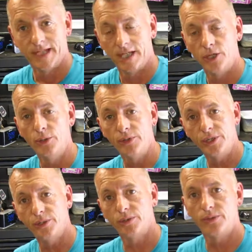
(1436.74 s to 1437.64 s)
who
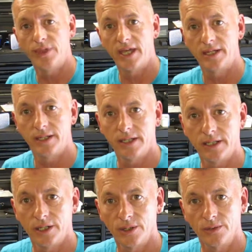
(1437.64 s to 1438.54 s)
knew that
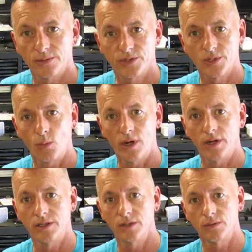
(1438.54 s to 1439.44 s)
somewhere
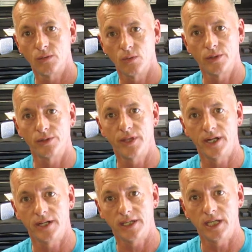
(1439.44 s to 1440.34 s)
in the world that
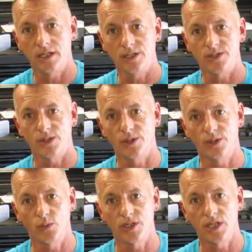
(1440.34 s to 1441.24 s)
a kidney
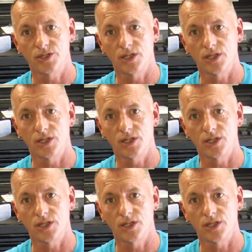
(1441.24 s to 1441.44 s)
stone would teach